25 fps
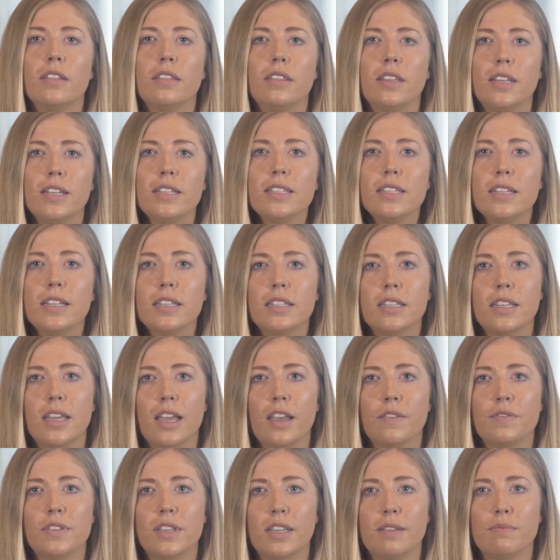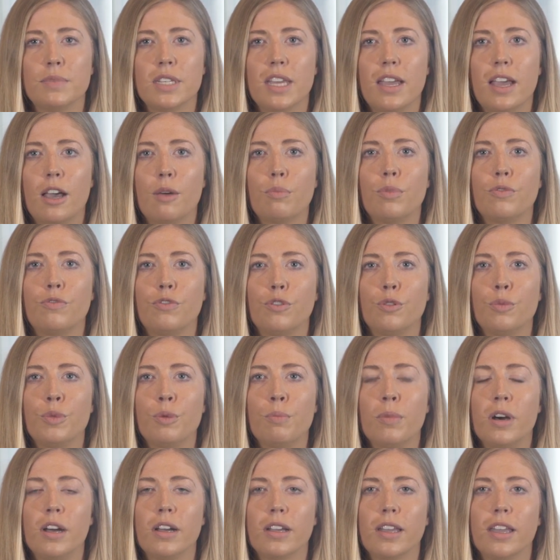These ETFs aim to outperform the
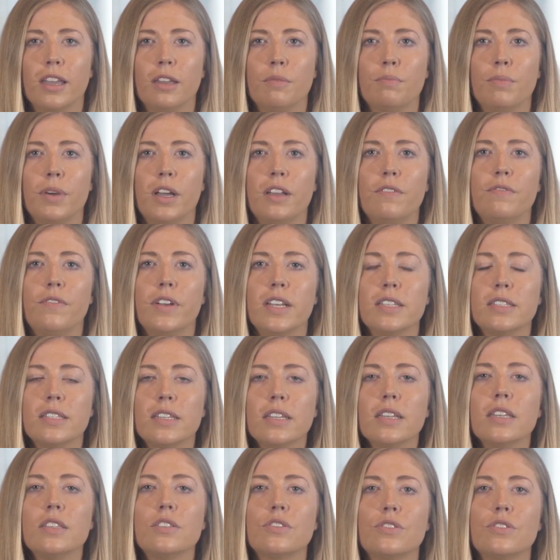market by investing in